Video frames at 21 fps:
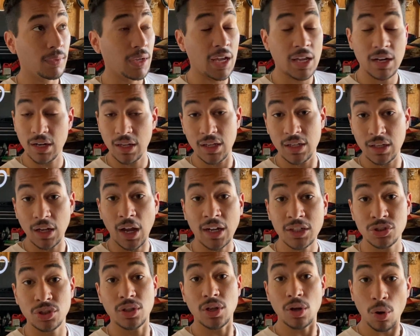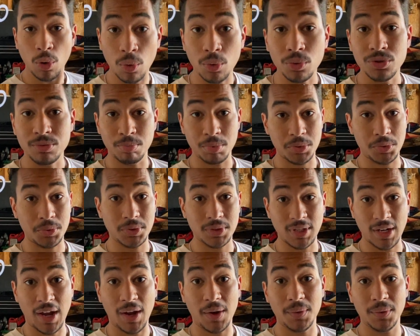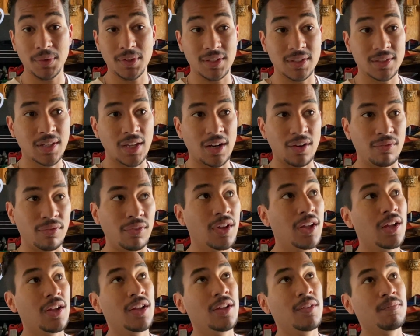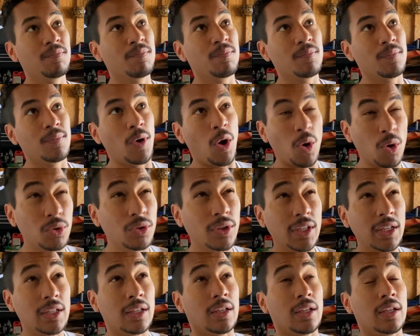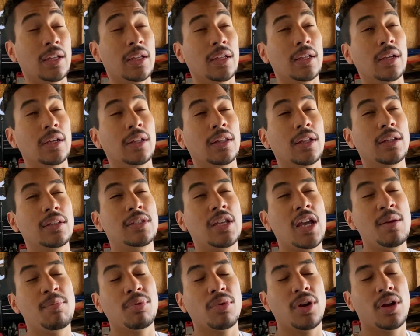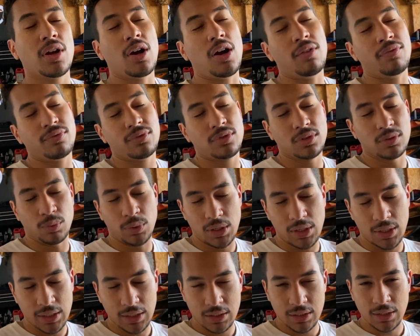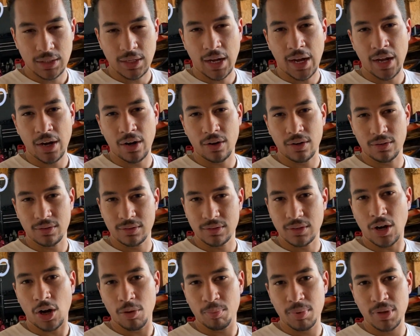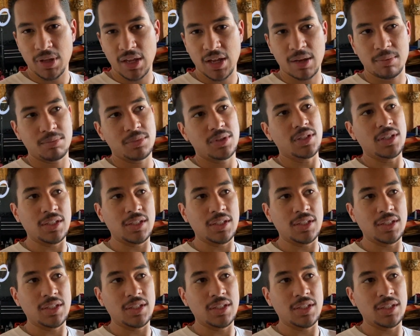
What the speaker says: And it actually holds boost now, instead of holding it and then tapering off when you get to the higher RPMs.